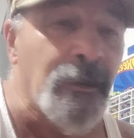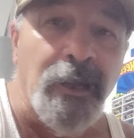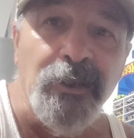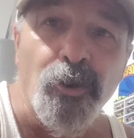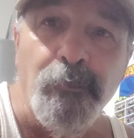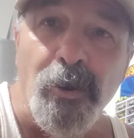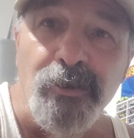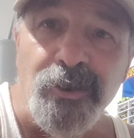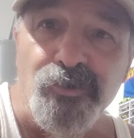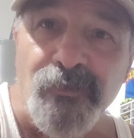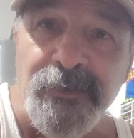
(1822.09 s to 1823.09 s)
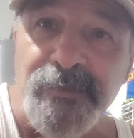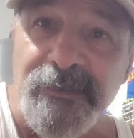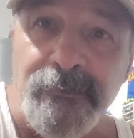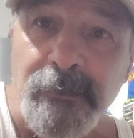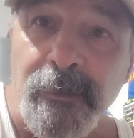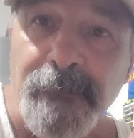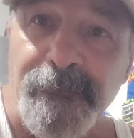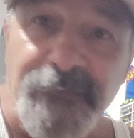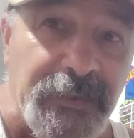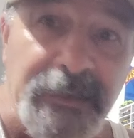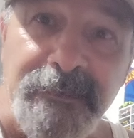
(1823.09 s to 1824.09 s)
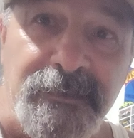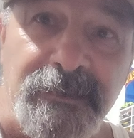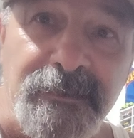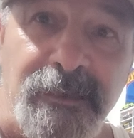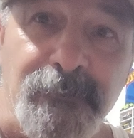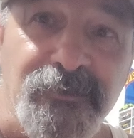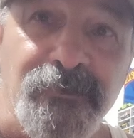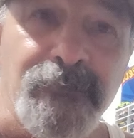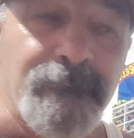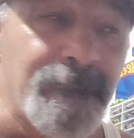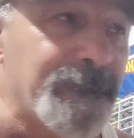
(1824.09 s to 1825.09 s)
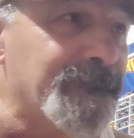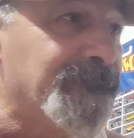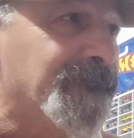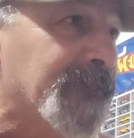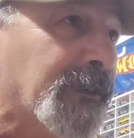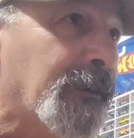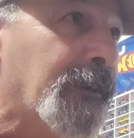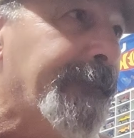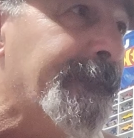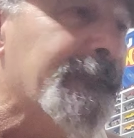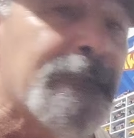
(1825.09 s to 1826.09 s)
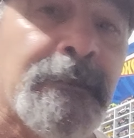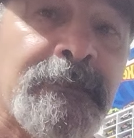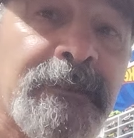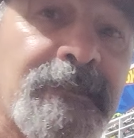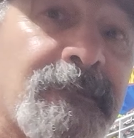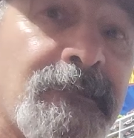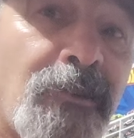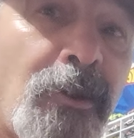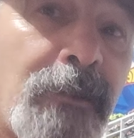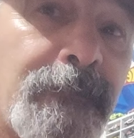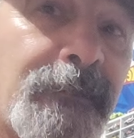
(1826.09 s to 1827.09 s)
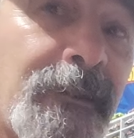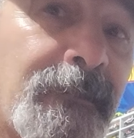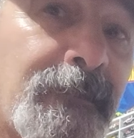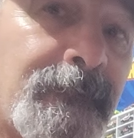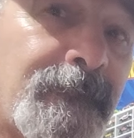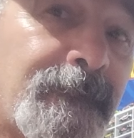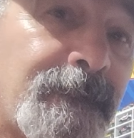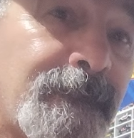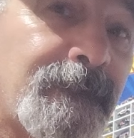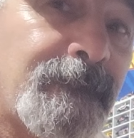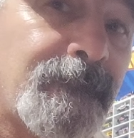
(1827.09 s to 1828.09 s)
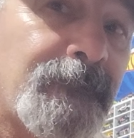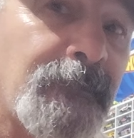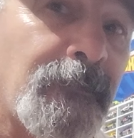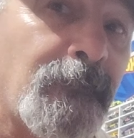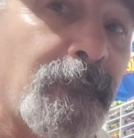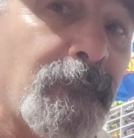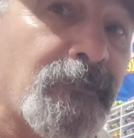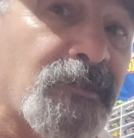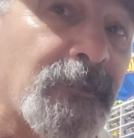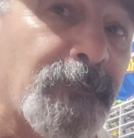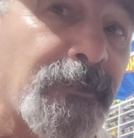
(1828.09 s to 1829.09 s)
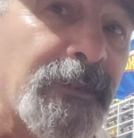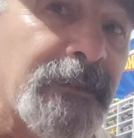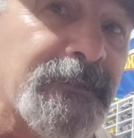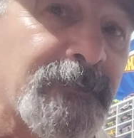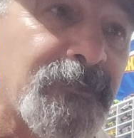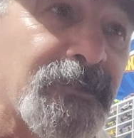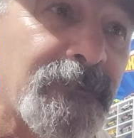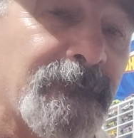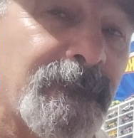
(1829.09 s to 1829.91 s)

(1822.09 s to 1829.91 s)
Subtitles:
I hope all your dreams and fantasies come true. This is the Godfather. Simple Customs.